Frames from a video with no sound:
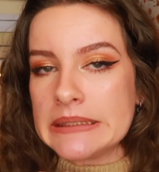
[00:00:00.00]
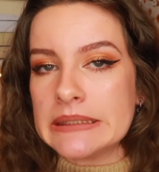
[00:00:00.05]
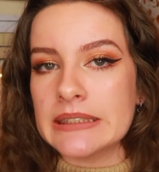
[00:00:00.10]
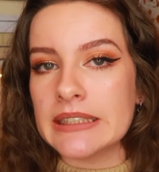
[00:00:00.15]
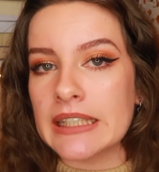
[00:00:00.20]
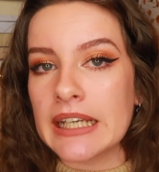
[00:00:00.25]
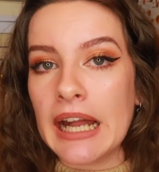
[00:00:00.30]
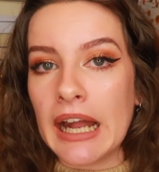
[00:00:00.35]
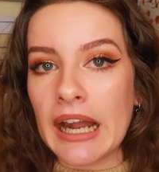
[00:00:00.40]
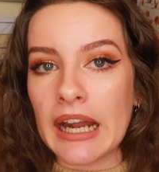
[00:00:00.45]

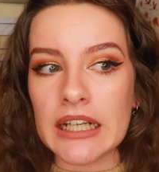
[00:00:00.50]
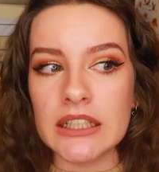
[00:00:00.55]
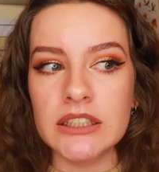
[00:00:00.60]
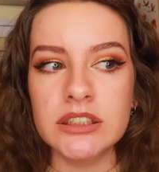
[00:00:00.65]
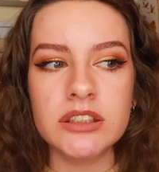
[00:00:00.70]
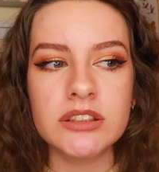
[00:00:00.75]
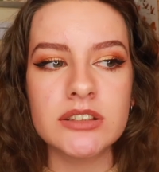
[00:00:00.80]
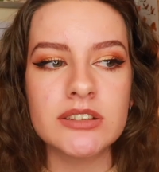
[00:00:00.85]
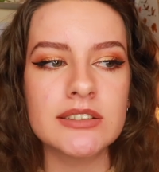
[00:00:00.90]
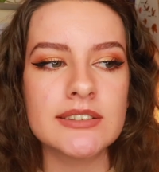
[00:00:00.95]
But
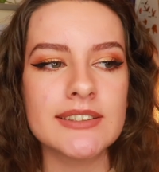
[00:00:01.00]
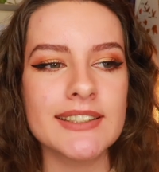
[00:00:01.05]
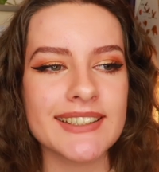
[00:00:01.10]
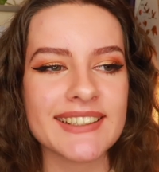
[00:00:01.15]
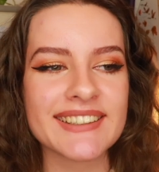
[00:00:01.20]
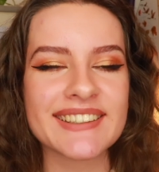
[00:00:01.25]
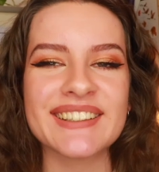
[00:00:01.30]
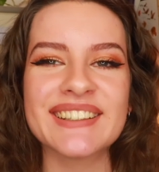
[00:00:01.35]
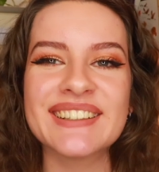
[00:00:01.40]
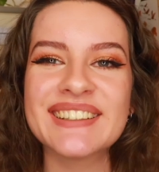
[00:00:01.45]

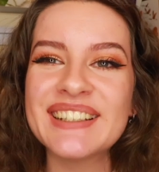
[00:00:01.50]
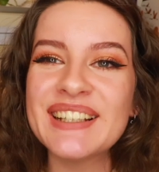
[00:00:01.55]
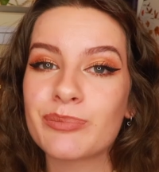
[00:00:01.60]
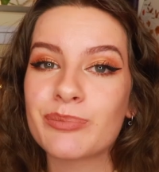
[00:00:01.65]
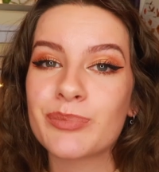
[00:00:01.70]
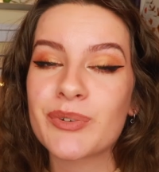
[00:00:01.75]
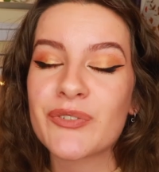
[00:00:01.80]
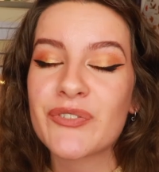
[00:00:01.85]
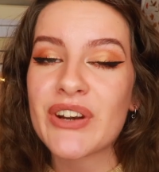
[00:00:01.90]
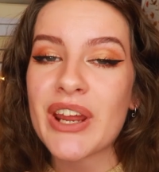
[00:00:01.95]

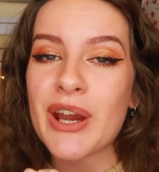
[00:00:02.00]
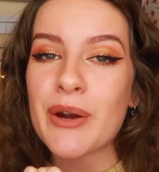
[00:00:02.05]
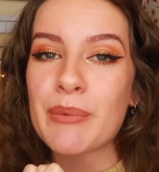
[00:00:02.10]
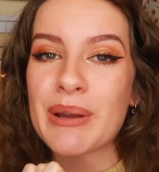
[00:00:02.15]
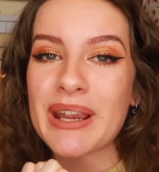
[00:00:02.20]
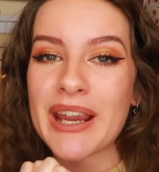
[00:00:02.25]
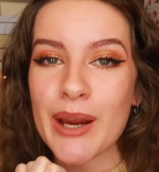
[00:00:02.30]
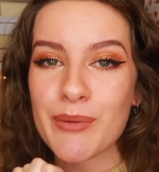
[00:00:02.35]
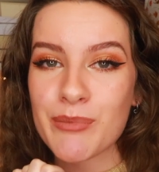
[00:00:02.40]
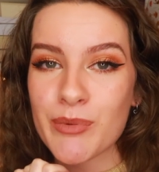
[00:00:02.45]
for now
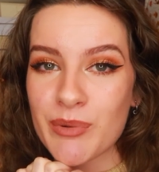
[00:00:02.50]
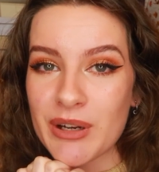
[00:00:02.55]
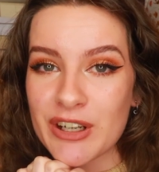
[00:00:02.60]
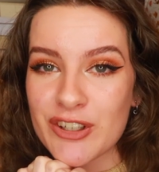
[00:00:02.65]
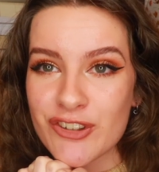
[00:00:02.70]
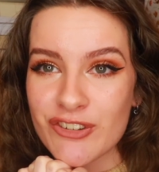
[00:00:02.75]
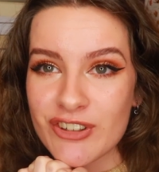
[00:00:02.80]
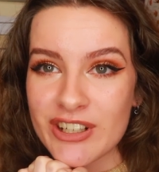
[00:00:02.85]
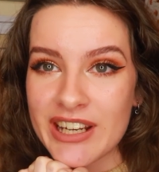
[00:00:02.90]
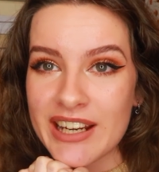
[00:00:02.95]
my camera
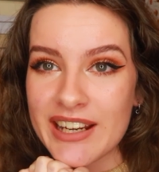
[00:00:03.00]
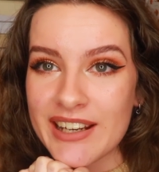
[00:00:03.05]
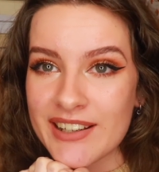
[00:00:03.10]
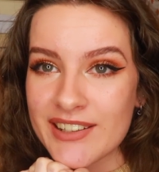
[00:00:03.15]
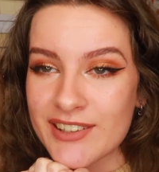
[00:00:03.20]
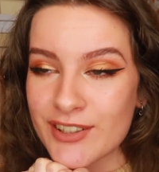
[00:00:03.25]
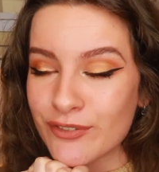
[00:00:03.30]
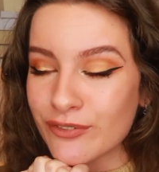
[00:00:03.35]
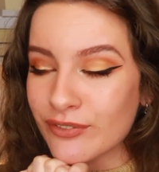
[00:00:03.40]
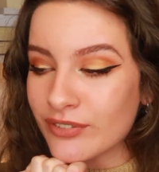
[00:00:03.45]
battery
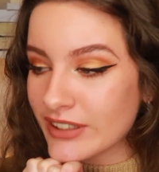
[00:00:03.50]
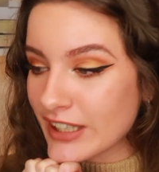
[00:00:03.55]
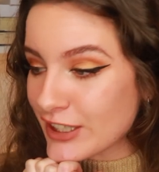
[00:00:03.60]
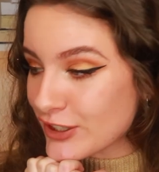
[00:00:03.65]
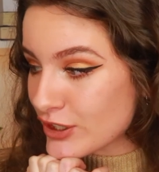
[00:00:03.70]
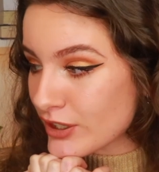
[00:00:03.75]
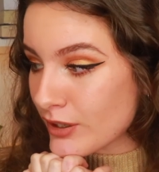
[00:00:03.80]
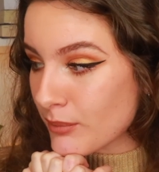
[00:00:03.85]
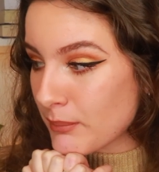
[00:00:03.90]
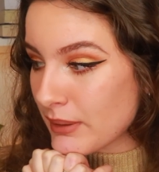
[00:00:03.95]
is
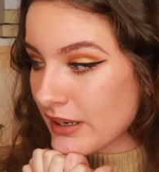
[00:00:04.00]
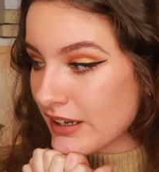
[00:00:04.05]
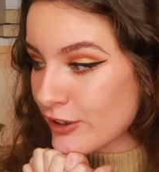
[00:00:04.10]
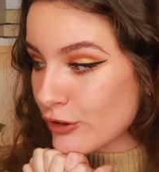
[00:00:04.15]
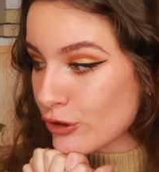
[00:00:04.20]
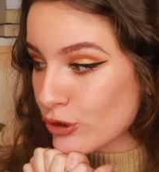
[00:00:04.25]
flashing at me,